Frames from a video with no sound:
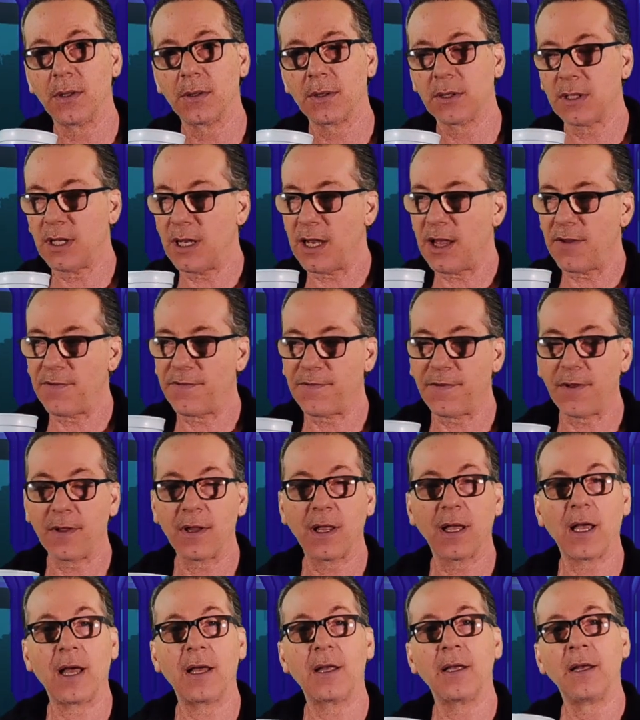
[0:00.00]
So then I felt
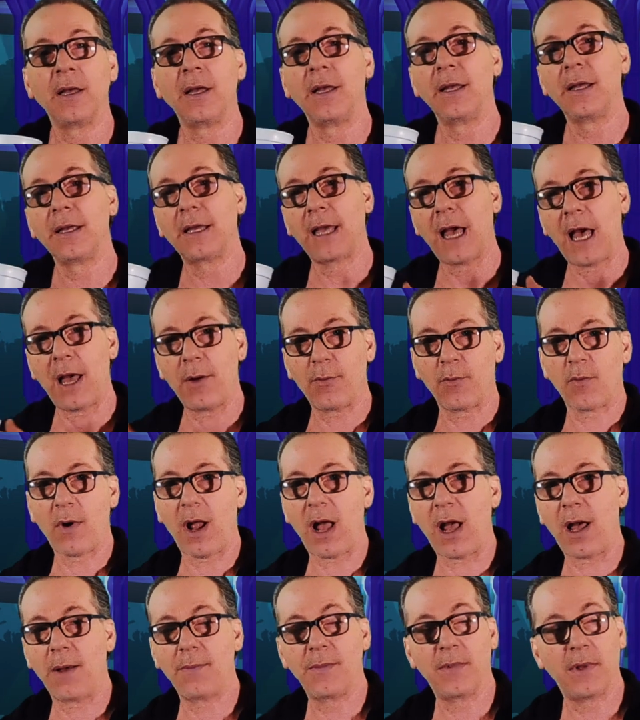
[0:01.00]
like I got
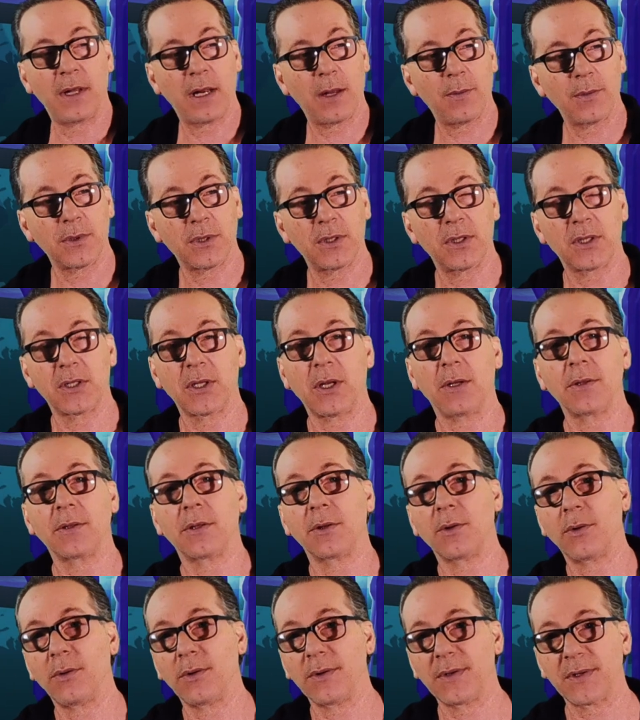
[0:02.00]
robbed and I was
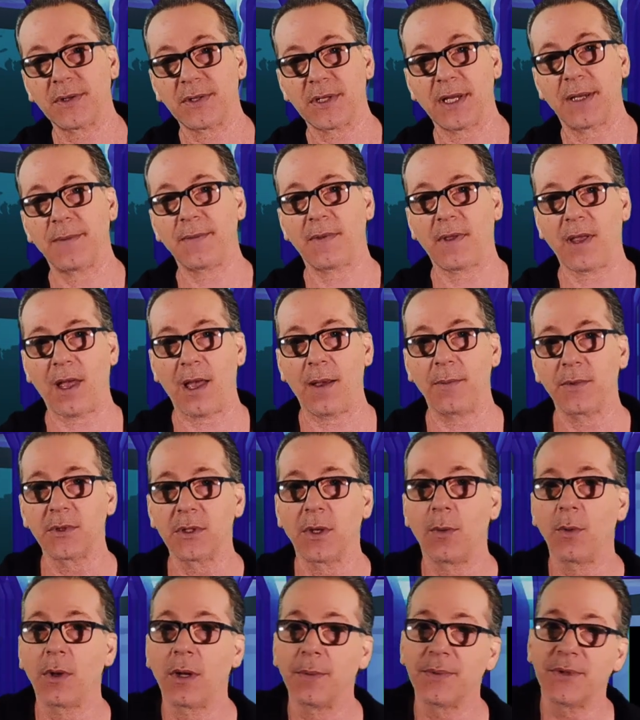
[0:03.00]
insulted all at the same time.
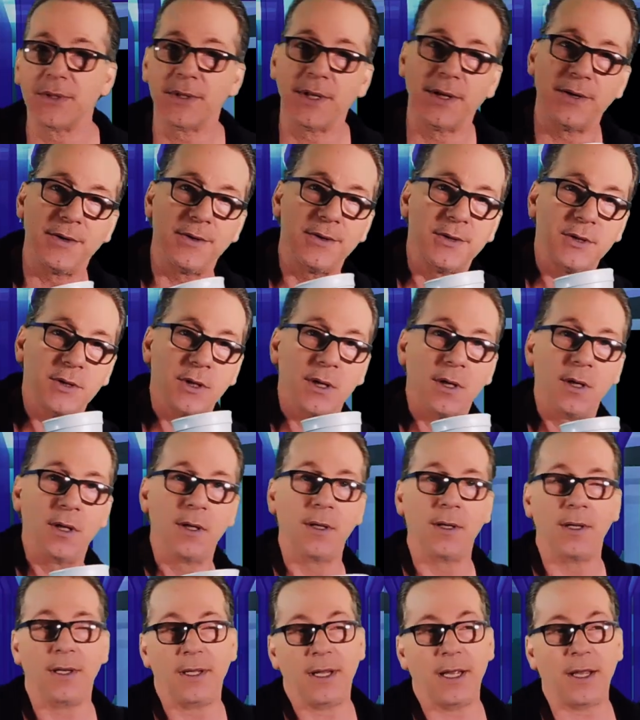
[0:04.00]
So I went upstairs
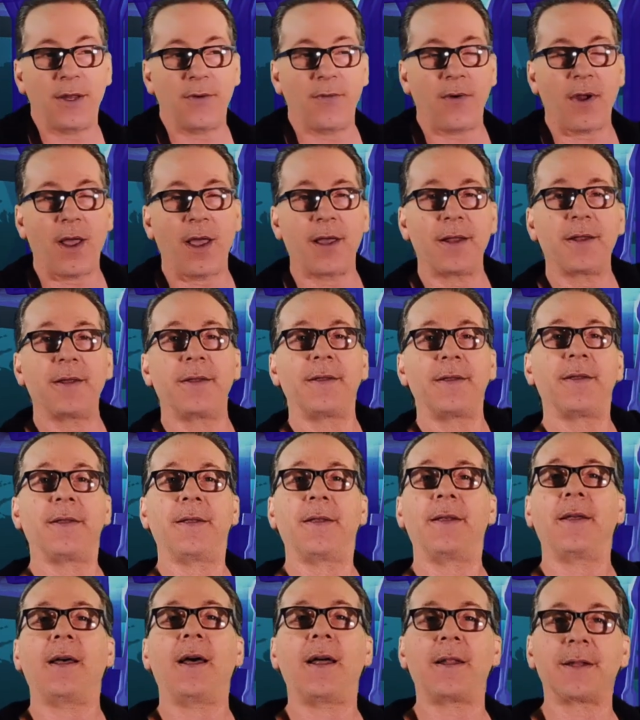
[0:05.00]
and I cried,
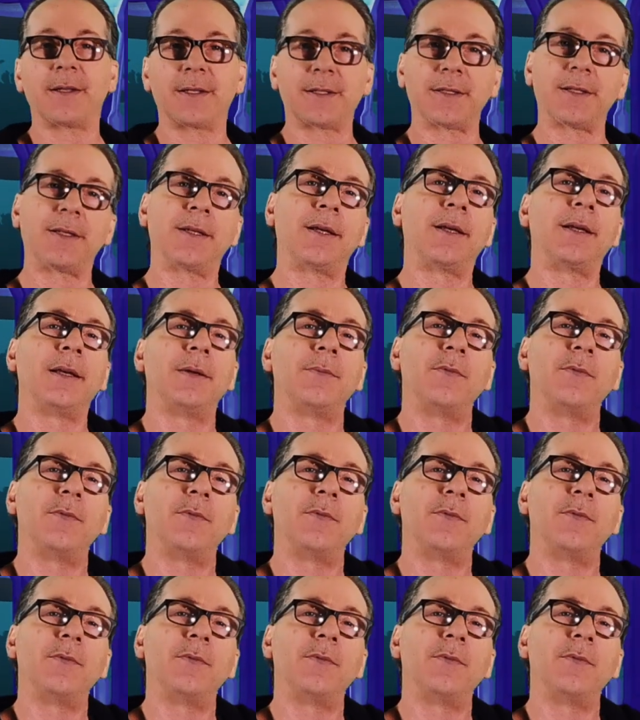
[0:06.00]
honestly.